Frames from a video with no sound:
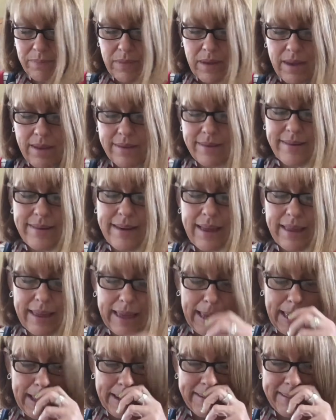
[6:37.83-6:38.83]

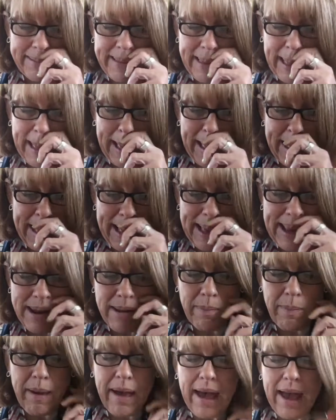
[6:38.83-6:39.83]
Stella is lying in
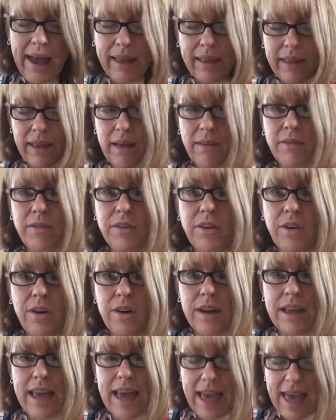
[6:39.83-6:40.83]
a pile of
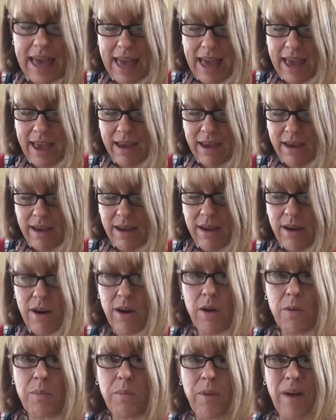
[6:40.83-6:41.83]
dirty hay.
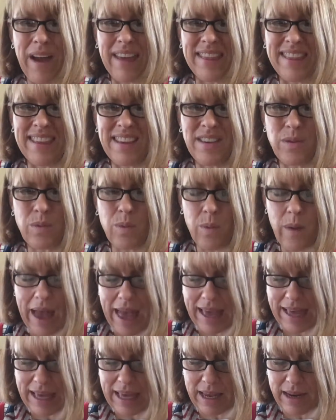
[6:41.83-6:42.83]
Her breath is
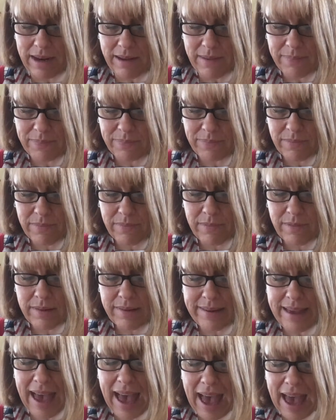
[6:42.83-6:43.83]
ragged.
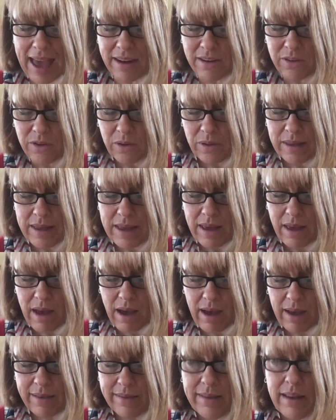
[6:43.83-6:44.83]
Dad, Julia
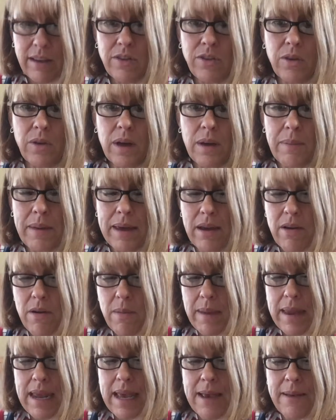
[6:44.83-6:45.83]
calls. Could you come here a
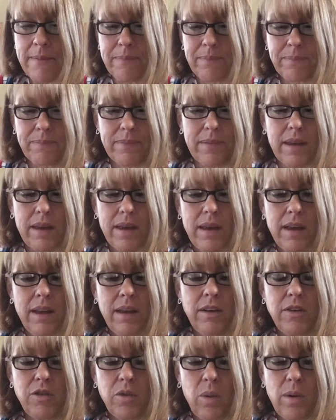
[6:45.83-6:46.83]
minute?
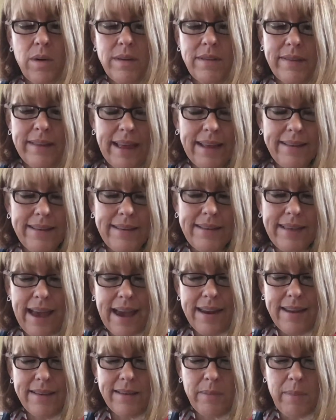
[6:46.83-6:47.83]
George sets
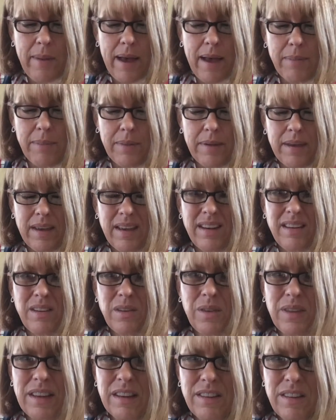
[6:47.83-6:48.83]
aside his mop.
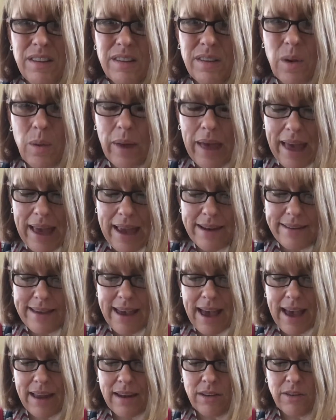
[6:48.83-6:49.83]
Do you think she's okay,
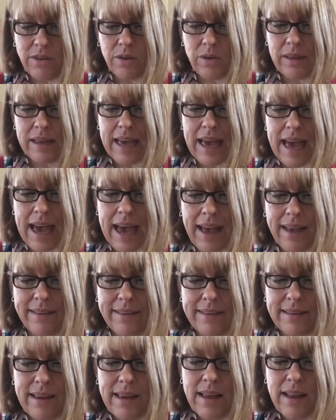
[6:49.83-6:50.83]
Dad? Julia
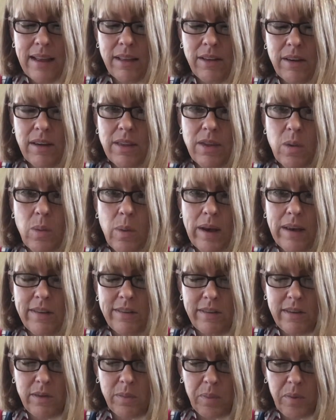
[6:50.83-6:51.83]
asks. Look at the way
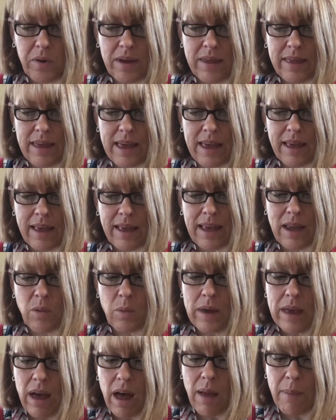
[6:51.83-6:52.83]
she's breathing. Can
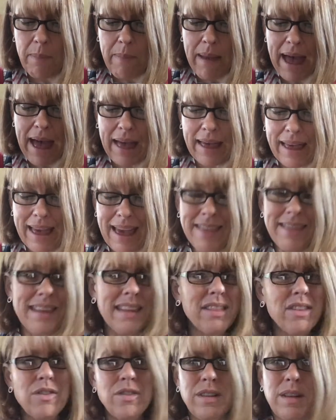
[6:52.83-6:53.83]
we call Mac? I
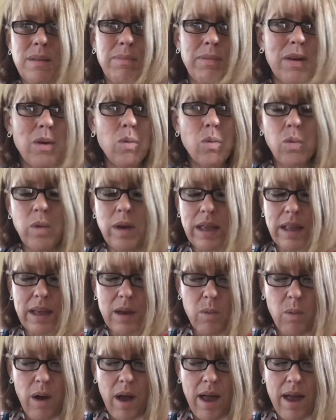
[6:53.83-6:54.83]
think there's something
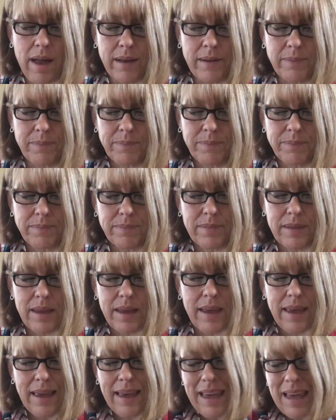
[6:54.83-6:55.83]
really wrong.
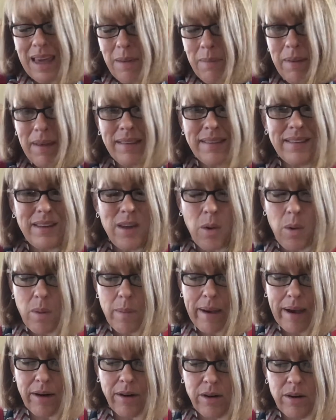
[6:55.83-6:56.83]
He must know
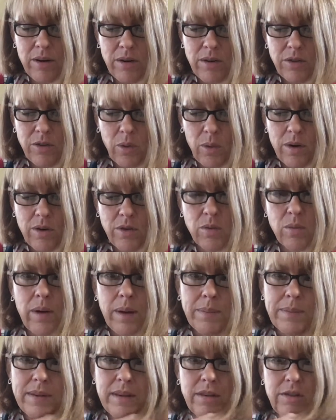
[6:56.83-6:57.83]
about her. George
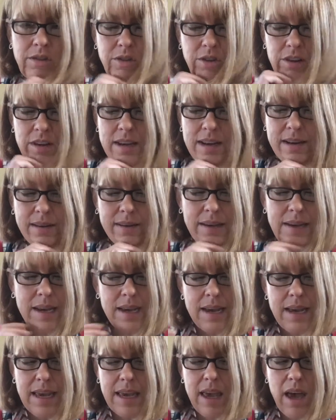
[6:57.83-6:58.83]
rubs his chin.
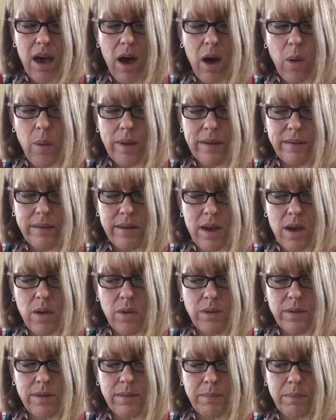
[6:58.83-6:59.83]
He always
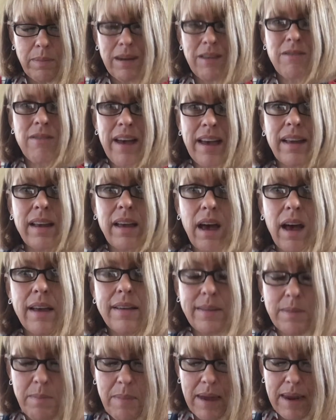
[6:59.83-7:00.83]
knows, but a vet
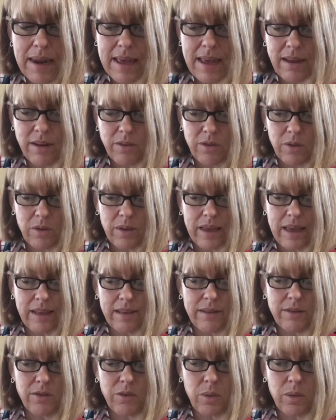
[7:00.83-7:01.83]
costs money,
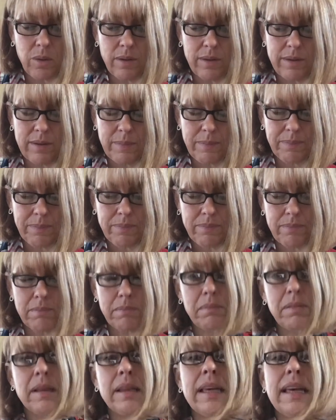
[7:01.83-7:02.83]
Jules.
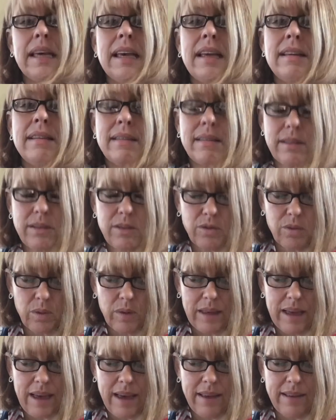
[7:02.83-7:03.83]
Please.
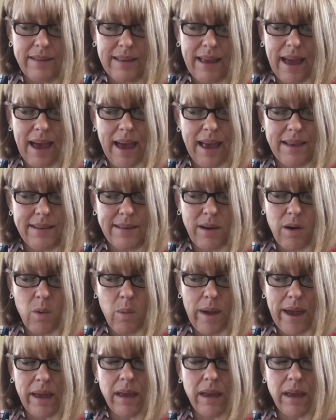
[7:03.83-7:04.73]
Julia's eyes are wet.